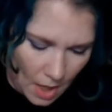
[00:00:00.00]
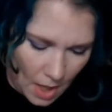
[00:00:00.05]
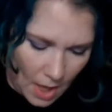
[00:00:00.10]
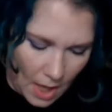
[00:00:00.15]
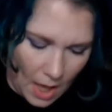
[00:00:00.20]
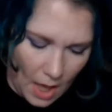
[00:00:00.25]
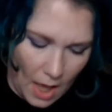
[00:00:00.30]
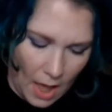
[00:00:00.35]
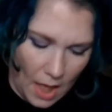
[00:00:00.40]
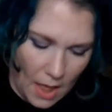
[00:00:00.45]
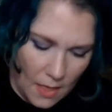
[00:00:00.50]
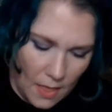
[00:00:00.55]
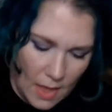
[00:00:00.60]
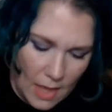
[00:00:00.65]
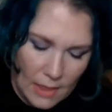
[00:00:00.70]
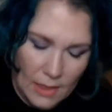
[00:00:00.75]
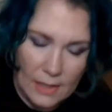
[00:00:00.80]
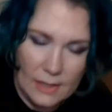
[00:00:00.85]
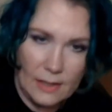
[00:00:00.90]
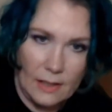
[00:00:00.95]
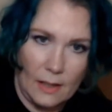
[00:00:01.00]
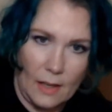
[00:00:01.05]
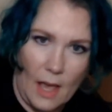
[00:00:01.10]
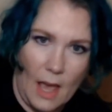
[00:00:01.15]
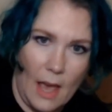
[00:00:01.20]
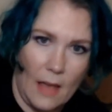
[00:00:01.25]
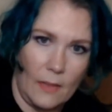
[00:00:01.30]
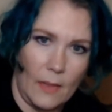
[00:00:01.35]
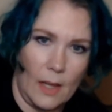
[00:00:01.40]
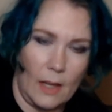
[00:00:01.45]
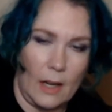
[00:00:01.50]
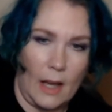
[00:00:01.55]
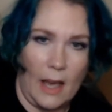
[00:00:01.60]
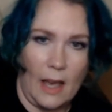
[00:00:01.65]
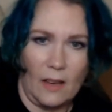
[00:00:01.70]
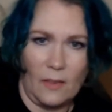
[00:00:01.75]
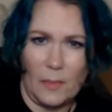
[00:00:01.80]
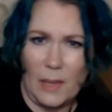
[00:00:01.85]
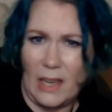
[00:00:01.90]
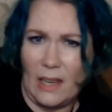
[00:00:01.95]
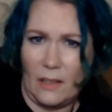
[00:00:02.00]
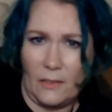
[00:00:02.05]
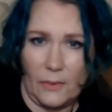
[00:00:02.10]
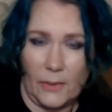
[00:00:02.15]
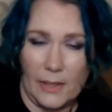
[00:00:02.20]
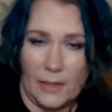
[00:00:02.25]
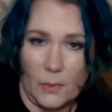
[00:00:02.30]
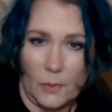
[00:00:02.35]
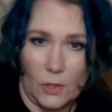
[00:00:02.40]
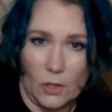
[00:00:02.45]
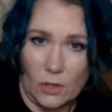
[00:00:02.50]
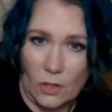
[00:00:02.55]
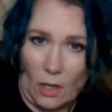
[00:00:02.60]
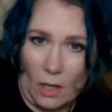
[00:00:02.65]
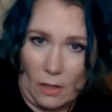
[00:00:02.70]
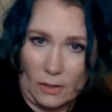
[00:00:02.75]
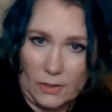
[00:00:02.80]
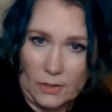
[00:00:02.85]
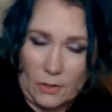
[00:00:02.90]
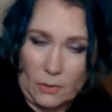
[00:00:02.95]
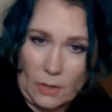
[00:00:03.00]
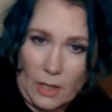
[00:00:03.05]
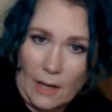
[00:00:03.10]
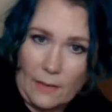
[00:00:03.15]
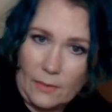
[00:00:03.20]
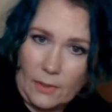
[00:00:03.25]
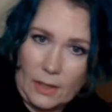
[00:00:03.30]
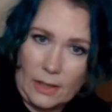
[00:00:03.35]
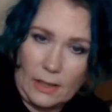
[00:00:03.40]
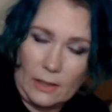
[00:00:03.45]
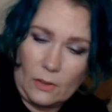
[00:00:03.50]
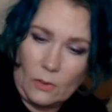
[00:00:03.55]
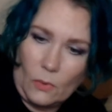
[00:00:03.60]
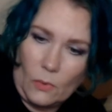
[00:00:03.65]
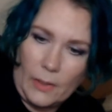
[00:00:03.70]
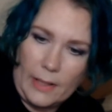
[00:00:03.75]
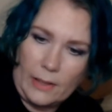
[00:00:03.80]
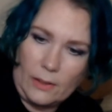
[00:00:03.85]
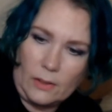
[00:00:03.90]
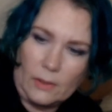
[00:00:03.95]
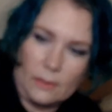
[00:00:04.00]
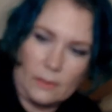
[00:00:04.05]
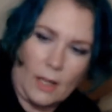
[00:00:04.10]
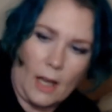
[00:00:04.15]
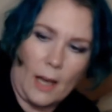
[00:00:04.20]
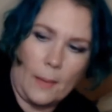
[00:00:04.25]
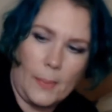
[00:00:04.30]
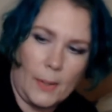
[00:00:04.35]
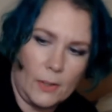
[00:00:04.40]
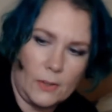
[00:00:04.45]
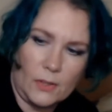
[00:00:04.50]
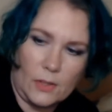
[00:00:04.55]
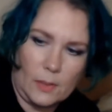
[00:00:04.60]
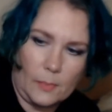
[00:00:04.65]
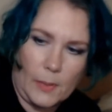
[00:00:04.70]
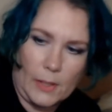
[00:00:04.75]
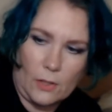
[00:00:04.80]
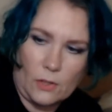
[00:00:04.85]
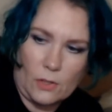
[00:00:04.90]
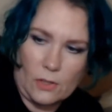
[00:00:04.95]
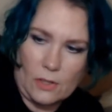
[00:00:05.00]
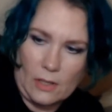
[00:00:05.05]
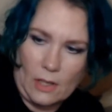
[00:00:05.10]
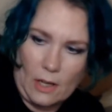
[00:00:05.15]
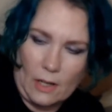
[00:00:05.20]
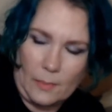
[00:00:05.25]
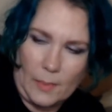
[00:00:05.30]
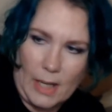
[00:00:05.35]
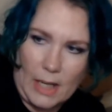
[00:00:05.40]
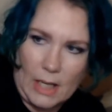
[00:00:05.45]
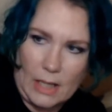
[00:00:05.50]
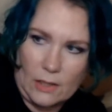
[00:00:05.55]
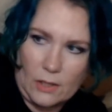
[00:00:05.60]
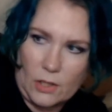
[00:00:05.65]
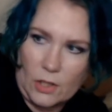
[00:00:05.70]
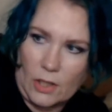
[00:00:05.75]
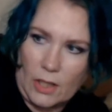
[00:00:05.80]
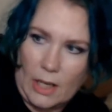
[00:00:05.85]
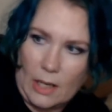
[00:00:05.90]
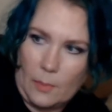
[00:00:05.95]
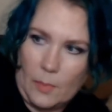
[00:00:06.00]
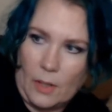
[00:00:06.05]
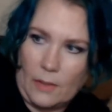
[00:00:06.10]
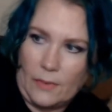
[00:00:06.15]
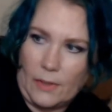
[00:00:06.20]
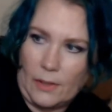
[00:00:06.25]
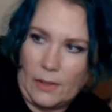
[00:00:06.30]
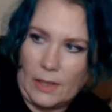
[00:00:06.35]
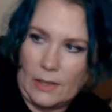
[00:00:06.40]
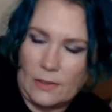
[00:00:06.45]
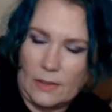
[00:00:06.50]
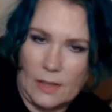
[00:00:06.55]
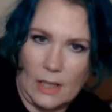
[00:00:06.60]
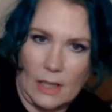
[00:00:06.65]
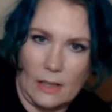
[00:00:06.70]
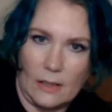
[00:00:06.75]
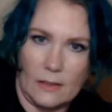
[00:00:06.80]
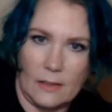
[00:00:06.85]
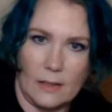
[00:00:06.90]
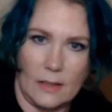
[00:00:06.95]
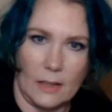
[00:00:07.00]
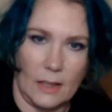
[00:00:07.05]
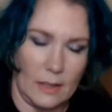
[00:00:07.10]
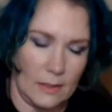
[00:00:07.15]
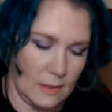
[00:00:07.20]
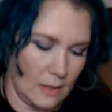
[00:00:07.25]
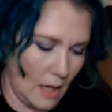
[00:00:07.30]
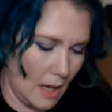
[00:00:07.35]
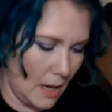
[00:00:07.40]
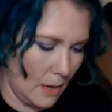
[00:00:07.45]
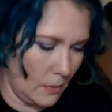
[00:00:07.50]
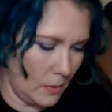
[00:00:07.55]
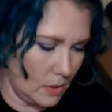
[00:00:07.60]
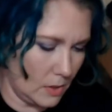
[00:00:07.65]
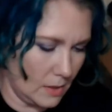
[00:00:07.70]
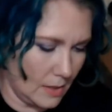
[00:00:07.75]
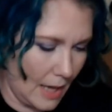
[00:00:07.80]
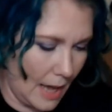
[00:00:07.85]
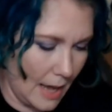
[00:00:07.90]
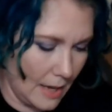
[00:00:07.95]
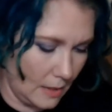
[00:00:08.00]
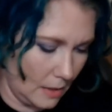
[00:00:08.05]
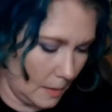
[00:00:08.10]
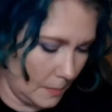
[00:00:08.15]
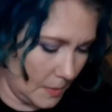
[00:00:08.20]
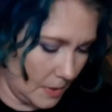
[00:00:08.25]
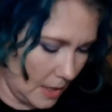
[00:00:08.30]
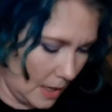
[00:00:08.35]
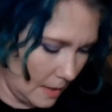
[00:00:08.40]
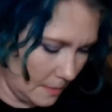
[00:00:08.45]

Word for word: And then I have my invoice, which is also covered in oil. I posted pictures on my Instagram of all these things because I was that upset.